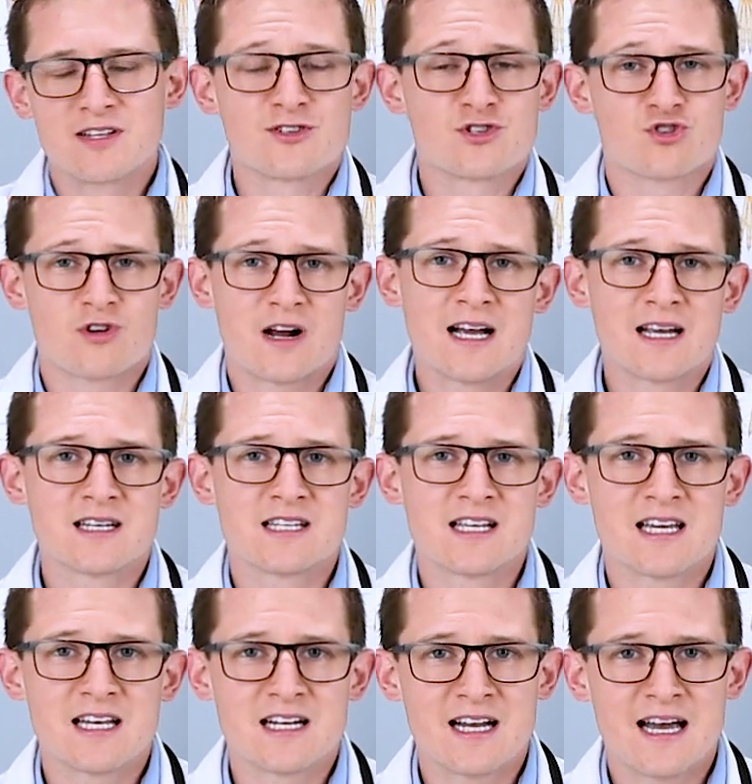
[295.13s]
They're trying
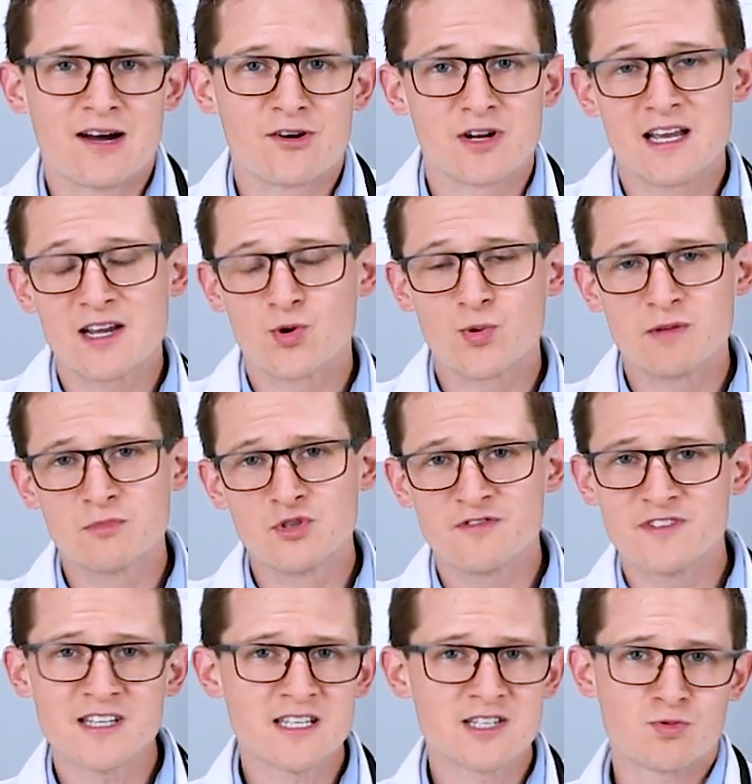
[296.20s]
to get it out. It quit
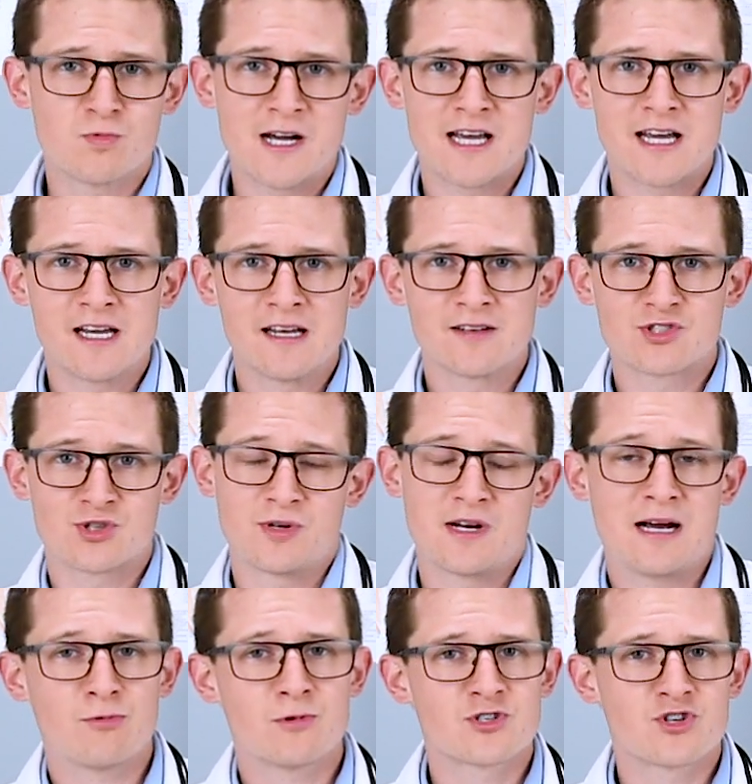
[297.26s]
moving this way, so
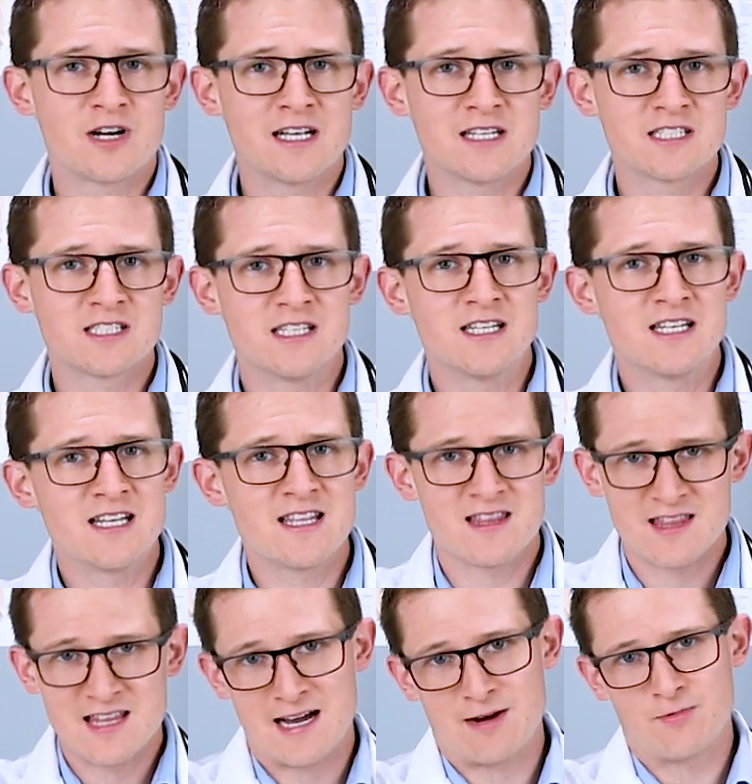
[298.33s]
now we're trying to send
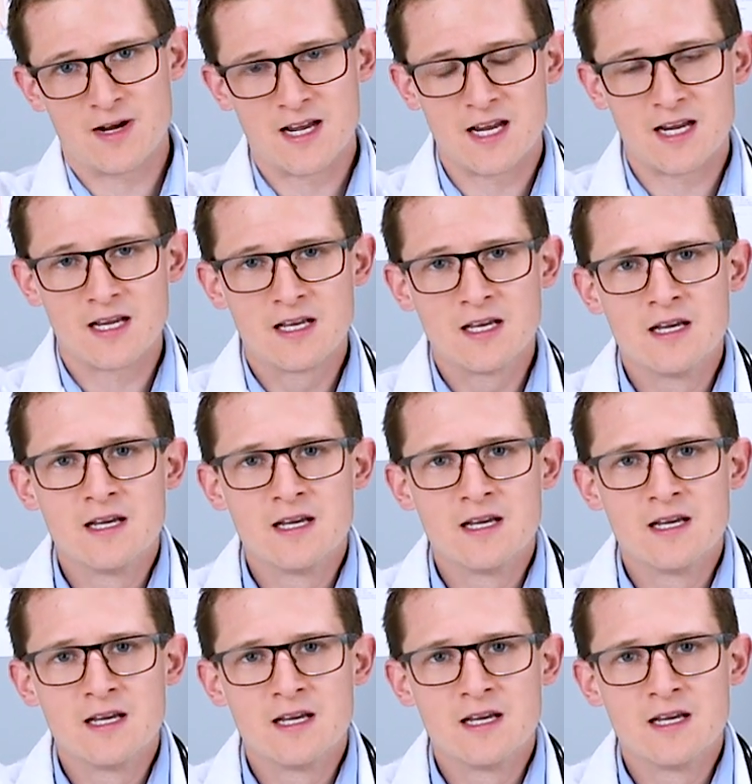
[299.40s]
it that way.